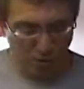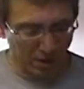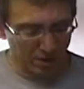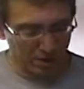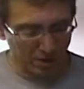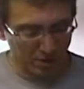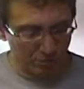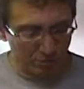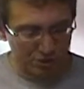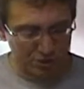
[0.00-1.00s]
want the
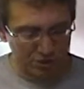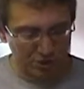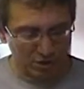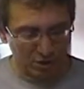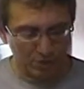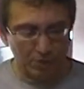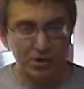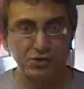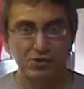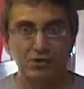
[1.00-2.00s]
rich and the
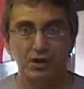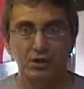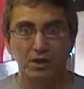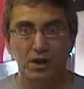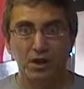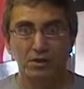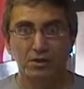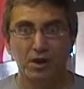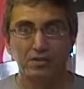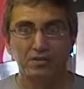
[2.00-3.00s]
corporations on the on
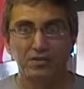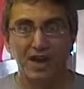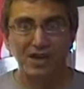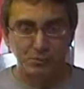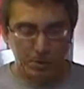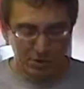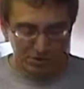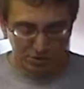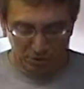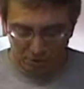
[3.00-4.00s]
the on the
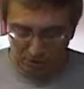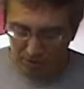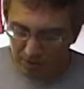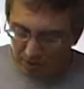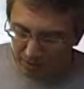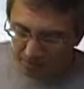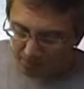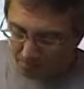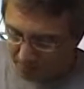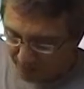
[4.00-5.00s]
taxpayers' dole.
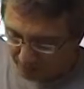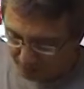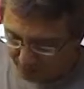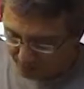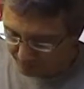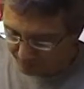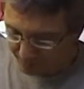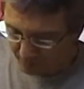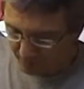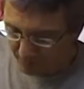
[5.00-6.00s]
Well, yeah, that's
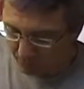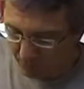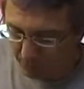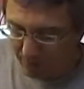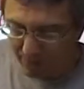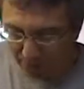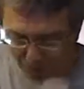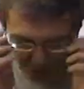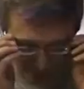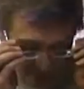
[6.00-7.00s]
okay. And what
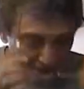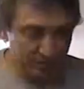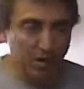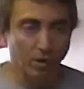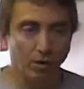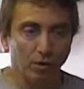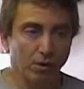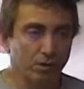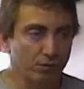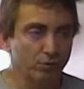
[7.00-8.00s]
about what about the
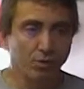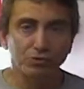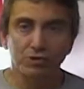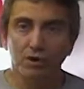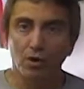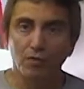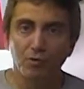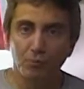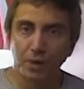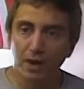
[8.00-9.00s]
uh, grossly
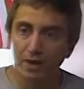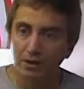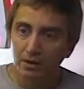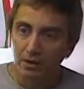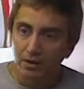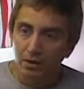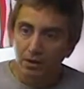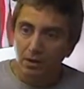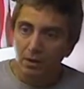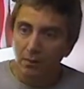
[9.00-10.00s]
overpaid
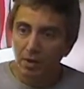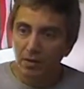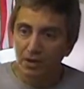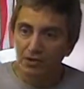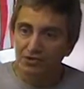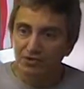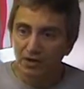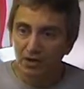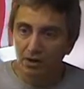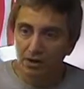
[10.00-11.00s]
American
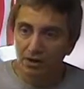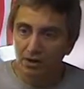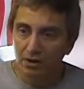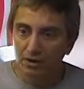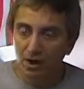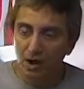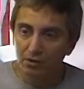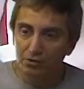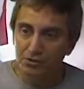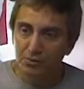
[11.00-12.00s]
uh, uh,
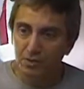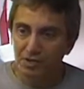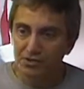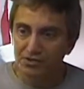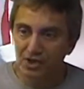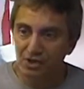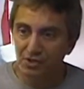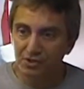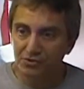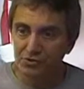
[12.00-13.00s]
congressmen and
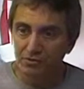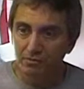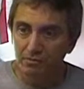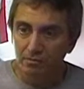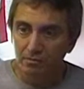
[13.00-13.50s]
senators?